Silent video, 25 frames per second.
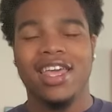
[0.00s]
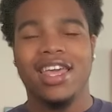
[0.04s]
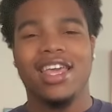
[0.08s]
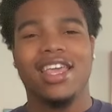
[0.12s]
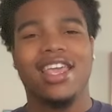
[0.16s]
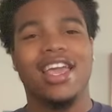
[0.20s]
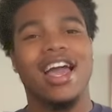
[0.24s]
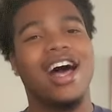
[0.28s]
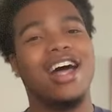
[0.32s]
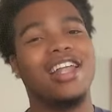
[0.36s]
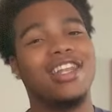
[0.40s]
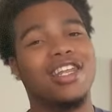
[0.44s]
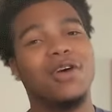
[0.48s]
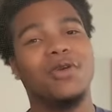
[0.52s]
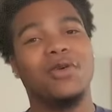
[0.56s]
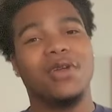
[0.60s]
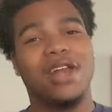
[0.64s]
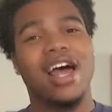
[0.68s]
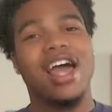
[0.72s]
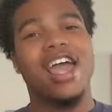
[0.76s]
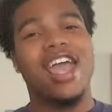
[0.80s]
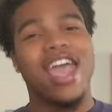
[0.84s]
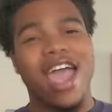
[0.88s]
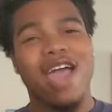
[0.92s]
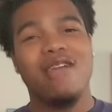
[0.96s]
Y'all know when
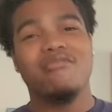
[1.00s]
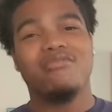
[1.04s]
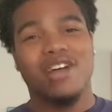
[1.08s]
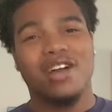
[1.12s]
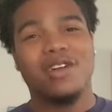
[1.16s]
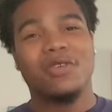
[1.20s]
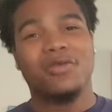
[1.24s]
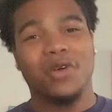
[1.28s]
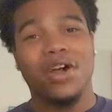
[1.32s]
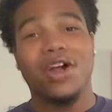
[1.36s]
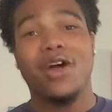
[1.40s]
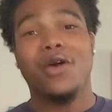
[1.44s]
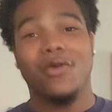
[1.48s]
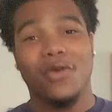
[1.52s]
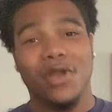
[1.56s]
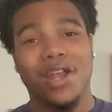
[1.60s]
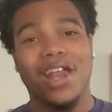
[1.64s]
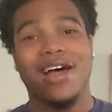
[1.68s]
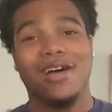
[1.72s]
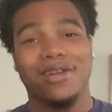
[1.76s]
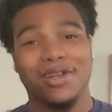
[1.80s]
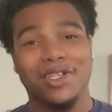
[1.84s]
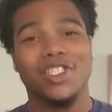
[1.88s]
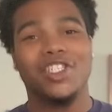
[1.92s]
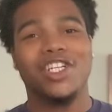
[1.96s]
I had my run, when
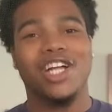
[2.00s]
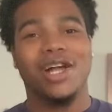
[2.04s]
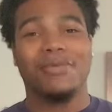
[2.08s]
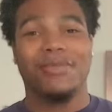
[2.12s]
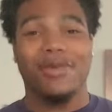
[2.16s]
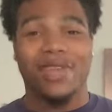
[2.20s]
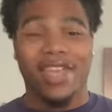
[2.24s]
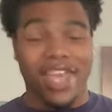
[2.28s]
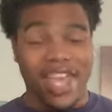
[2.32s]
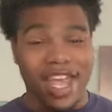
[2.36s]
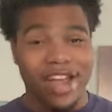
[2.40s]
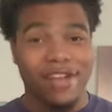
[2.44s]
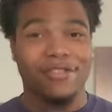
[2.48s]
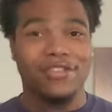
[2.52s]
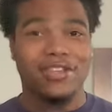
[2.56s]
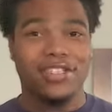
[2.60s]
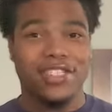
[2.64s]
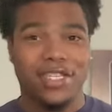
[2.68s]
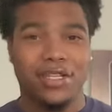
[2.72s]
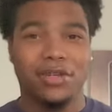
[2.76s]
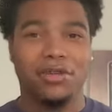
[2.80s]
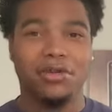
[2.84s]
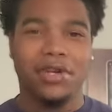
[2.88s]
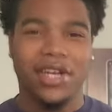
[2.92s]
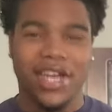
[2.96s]
I was dropping every
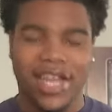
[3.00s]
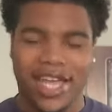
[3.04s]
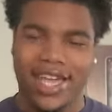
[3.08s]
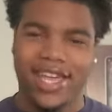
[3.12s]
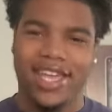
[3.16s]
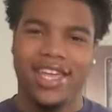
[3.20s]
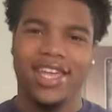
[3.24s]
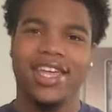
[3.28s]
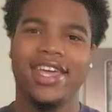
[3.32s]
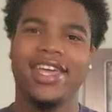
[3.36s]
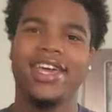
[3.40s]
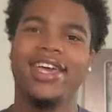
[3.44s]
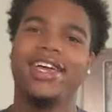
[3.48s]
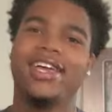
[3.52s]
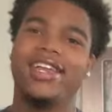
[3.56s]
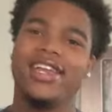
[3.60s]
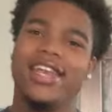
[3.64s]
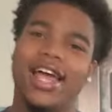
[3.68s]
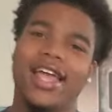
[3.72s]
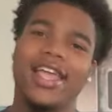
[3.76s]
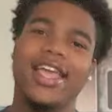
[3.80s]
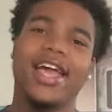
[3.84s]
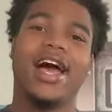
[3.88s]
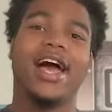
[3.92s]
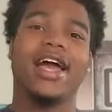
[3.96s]
single day. Now
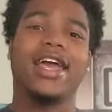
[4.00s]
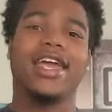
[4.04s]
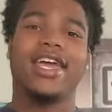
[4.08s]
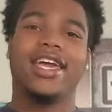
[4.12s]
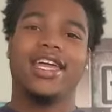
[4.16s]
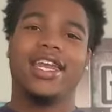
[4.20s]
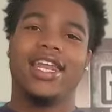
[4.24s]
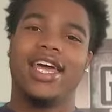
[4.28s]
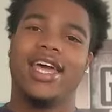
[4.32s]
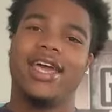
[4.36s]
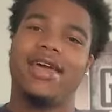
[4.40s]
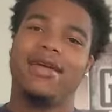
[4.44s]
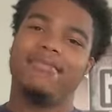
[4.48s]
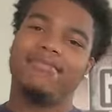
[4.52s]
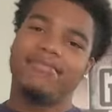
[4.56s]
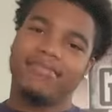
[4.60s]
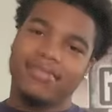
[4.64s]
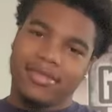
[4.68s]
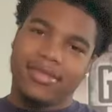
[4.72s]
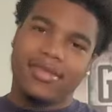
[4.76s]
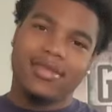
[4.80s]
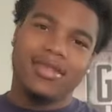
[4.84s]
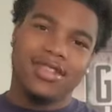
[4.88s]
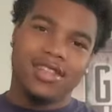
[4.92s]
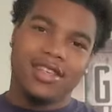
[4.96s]
y'all getting at,
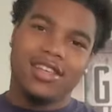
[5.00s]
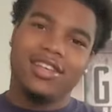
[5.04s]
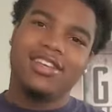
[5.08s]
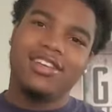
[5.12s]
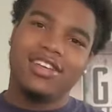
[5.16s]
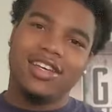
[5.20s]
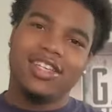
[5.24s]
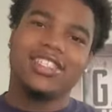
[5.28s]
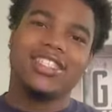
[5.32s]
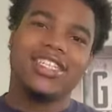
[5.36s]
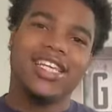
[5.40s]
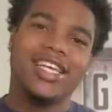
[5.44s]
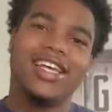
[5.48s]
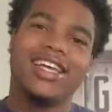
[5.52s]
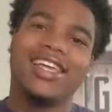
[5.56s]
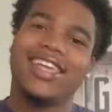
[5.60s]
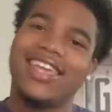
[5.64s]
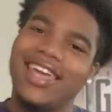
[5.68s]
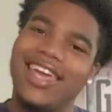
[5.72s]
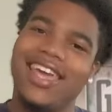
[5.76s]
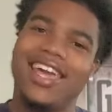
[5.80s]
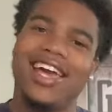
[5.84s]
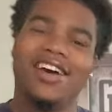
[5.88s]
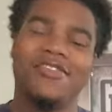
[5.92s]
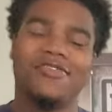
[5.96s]
you know what I'm saying?
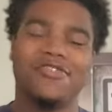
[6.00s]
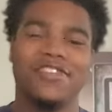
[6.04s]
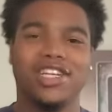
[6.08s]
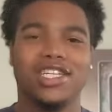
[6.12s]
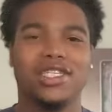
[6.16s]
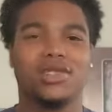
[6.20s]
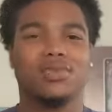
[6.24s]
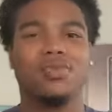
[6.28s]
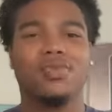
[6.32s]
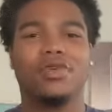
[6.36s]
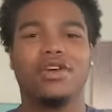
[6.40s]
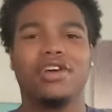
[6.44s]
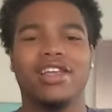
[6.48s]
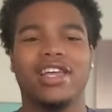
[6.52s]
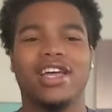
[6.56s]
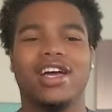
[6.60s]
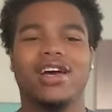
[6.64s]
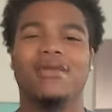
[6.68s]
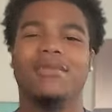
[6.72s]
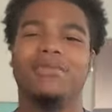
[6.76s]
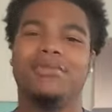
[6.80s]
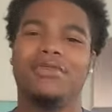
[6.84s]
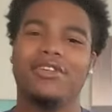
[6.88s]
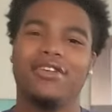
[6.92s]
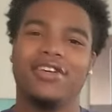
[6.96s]
Again, I'm finna spoil
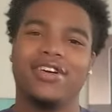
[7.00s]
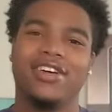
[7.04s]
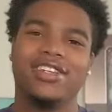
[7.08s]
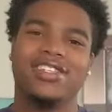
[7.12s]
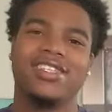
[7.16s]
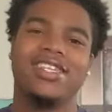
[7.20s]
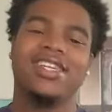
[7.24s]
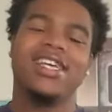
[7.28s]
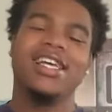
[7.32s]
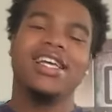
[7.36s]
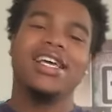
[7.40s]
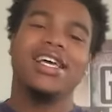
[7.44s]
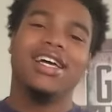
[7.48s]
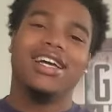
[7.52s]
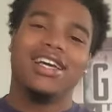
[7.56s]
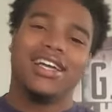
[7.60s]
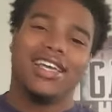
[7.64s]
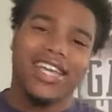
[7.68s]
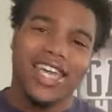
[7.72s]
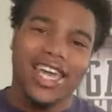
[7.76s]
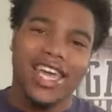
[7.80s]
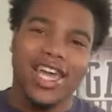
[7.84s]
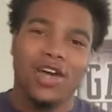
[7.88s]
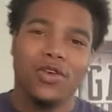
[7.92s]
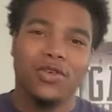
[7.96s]
y'all boys
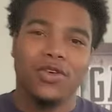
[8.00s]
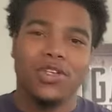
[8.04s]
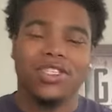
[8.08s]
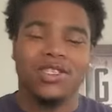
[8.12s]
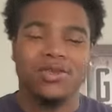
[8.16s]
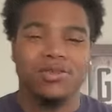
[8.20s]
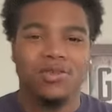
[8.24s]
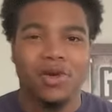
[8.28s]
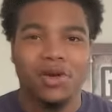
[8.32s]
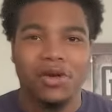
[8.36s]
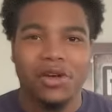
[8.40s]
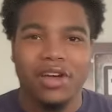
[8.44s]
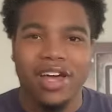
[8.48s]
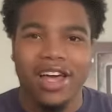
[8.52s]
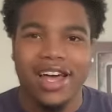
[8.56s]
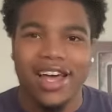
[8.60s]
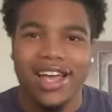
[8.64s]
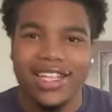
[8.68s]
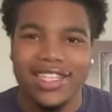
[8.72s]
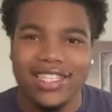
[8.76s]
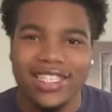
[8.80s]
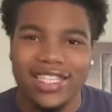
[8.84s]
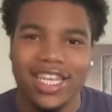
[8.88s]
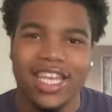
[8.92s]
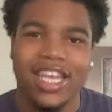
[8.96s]
again with some more
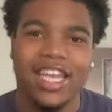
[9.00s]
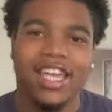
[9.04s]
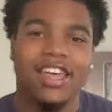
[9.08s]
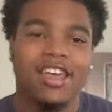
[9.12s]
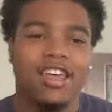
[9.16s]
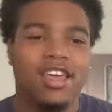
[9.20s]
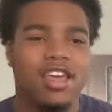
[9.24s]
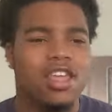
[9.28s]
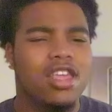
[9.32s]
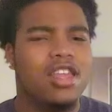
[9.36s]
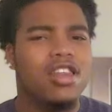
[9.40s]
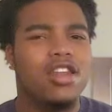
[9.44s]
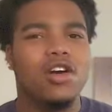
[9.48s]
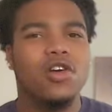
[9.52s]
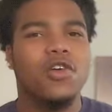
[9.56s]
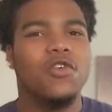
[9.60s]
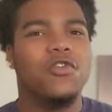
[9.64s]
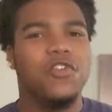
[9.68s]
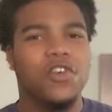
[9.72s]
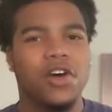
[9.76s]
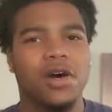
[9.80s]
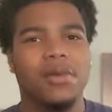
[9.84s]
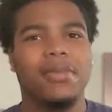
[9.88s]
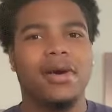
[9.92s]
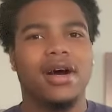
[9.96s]
content, you know,
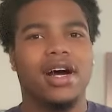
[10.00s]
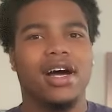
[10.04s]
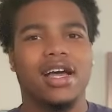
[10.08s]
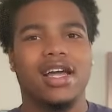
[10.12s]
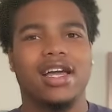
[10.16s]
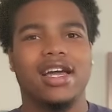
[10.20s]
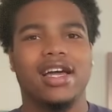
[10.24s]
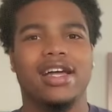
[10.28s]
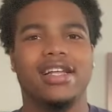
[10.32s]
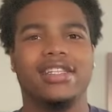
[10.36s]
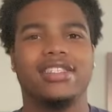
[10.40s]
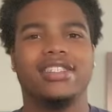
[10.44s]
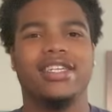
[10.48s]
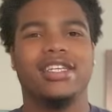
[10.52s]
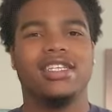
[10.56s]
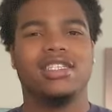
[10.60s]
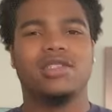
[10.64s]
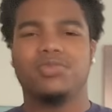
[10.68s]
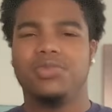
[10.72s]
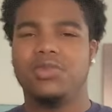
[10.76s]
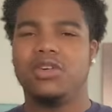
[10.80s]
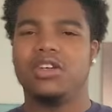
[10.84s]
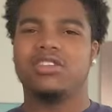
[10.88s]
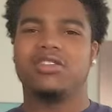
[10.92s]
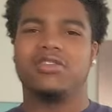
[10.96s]
football content,
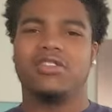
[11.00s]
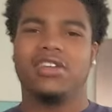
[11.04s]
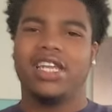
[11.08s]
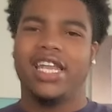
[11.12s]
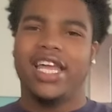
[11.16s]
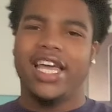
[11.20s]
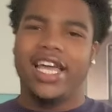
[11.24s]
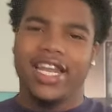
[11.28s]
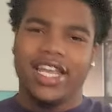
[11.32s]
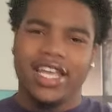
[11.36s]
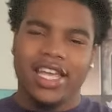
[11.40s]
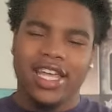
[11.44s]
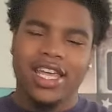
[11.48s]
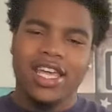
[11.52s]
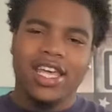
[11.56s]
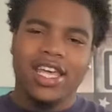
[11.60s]
sports related.